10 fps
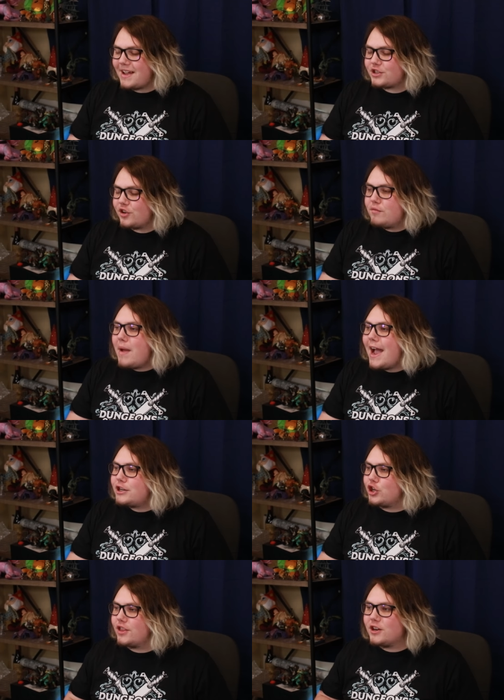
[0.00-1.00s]
master of
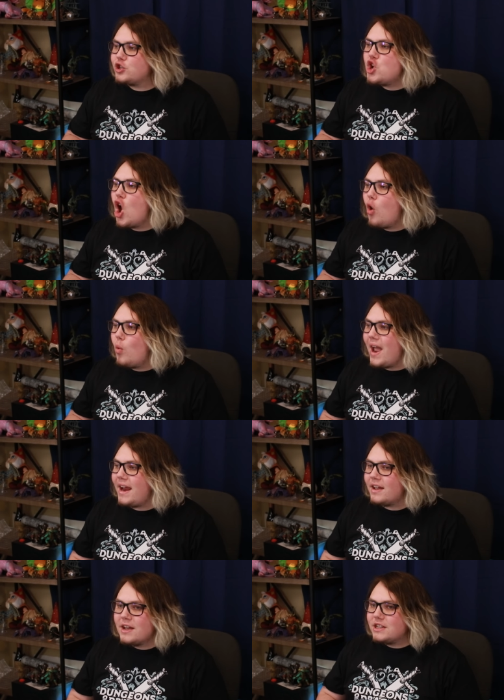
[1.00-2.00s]
magic. There's no
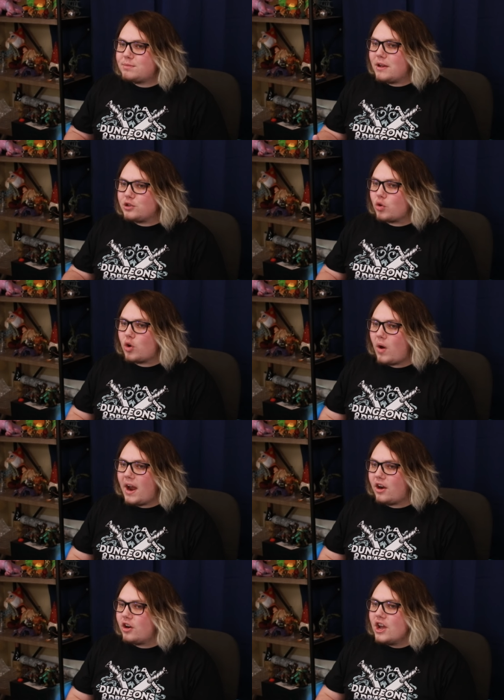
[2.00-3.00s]
way. Spells
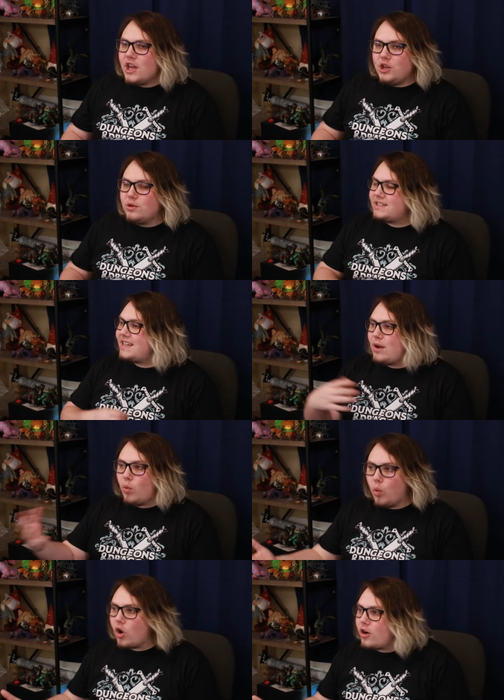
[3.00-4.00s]
require you to say
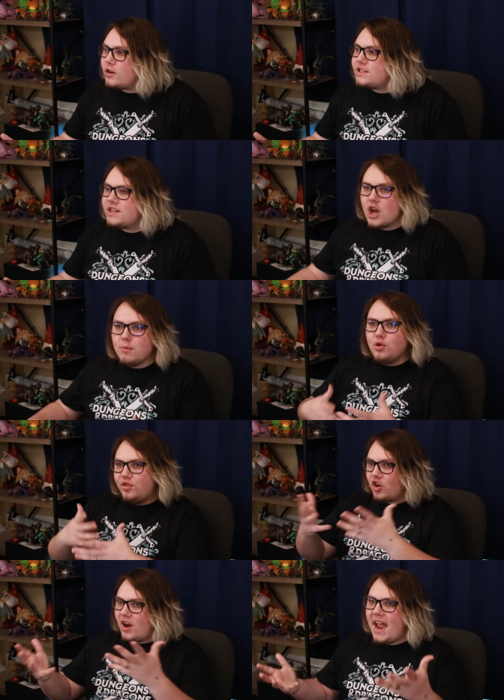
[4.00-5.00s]
words, move
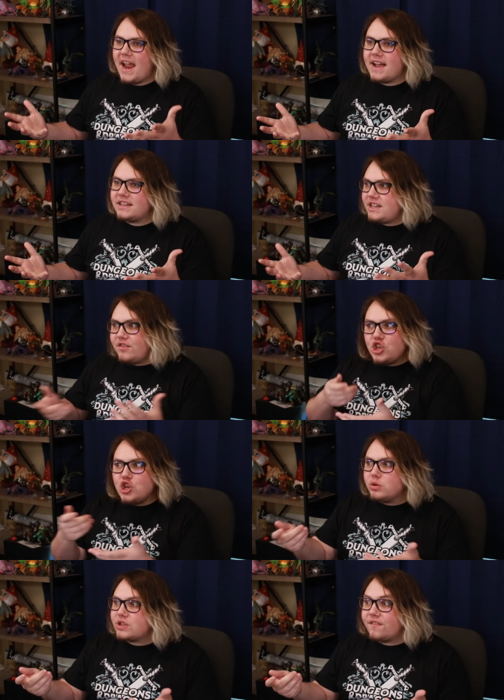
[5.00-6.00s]
your hands, even
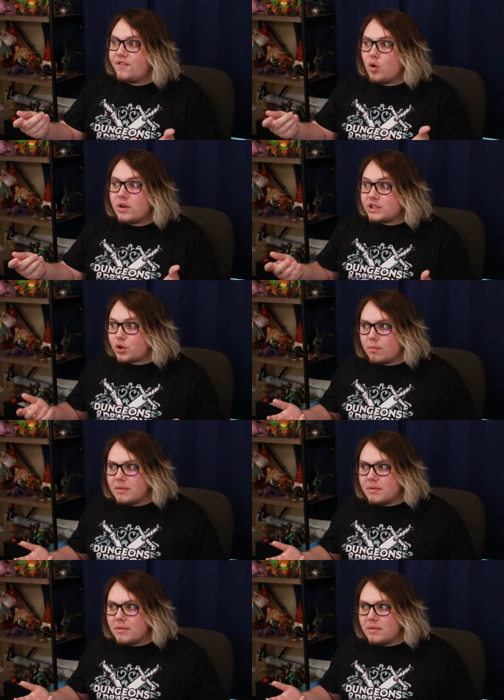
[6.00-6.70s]
use a focus or